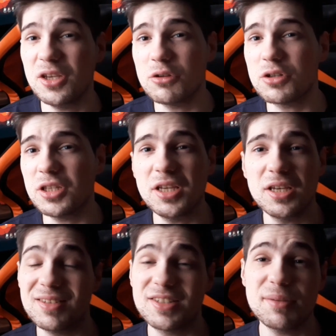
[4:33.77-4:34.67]
Usually
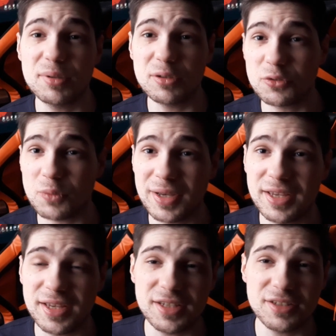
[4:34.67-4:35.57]
the simplest way
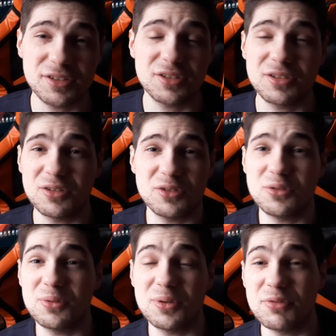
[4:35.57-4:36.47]
is
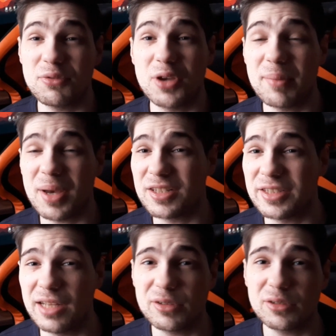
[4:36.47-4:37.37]
to, if your game has
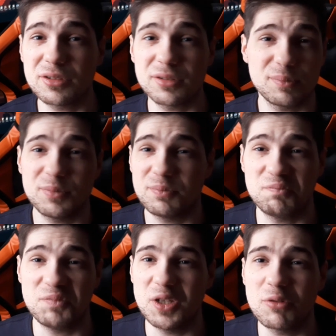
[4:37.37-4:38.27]
levels,
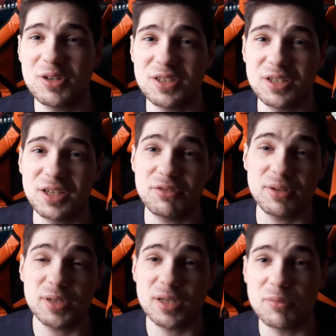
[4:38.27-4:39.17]
increase, uh, give
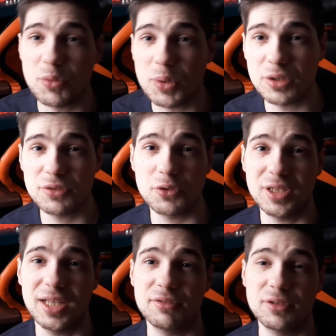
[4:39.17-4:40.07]
them some rewards for
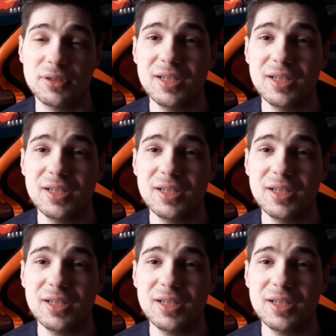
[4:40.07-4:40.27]
the level.